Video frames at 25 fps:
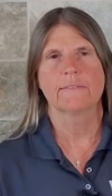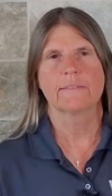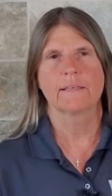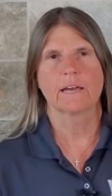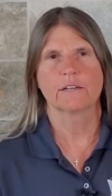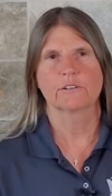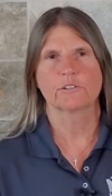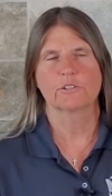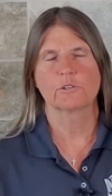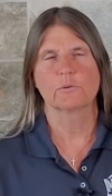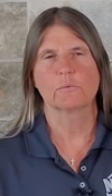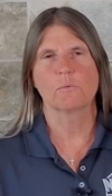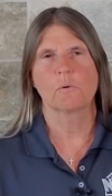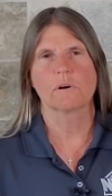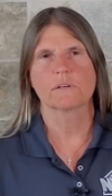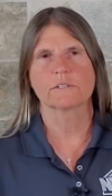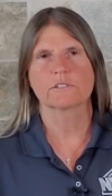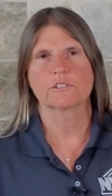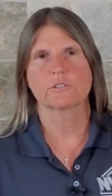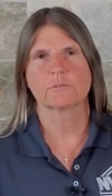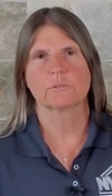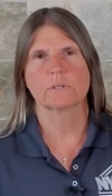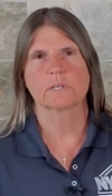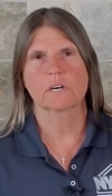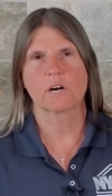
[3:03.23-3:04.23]
that you want
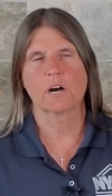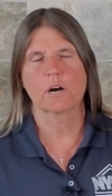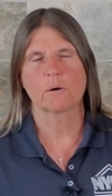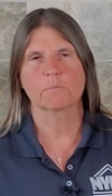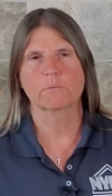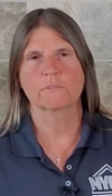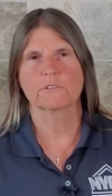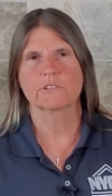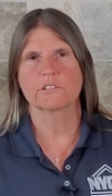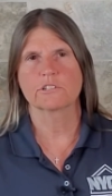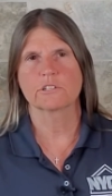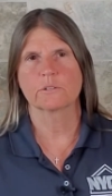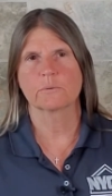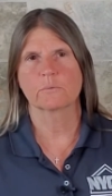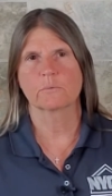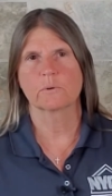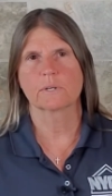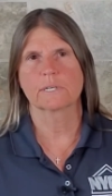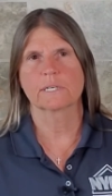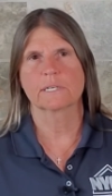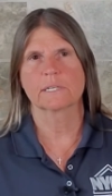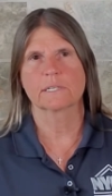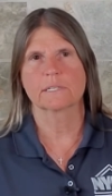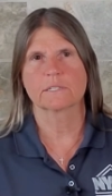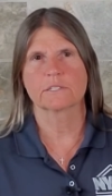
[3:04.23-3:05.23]
to accomplish and what
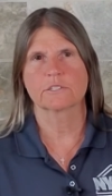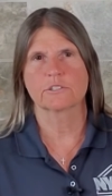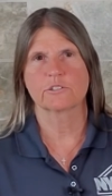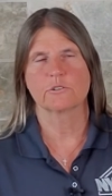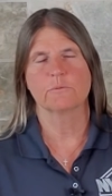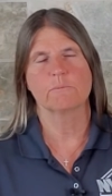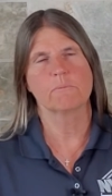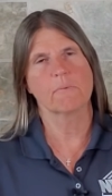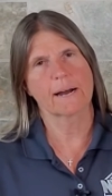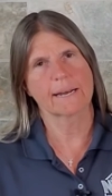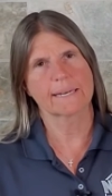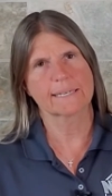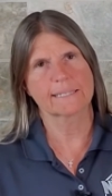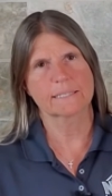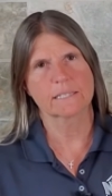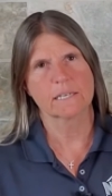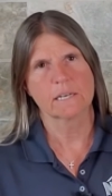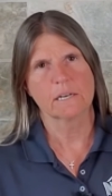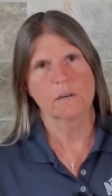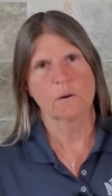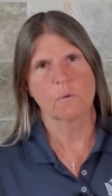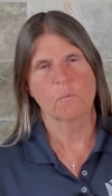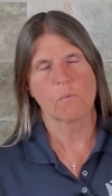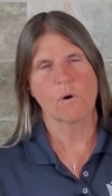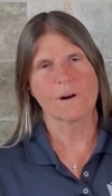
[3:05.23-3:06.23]
it is you might
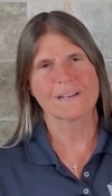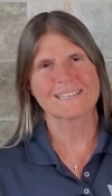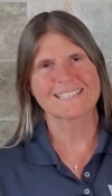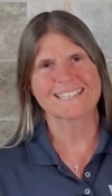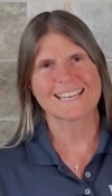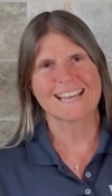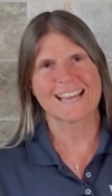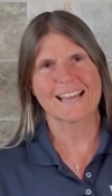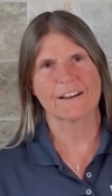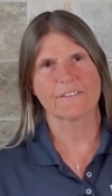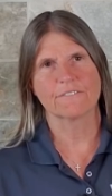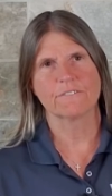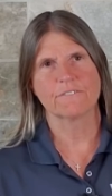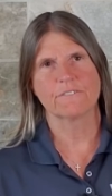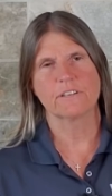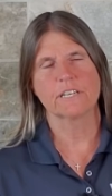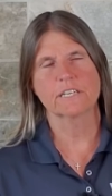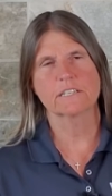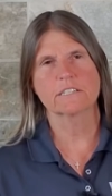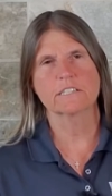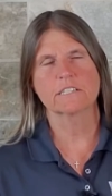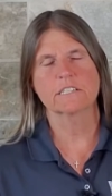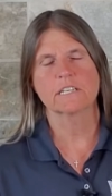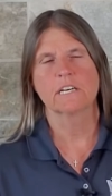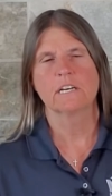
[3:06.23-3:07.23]
want to have
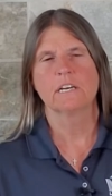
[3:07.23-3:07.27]
fixed.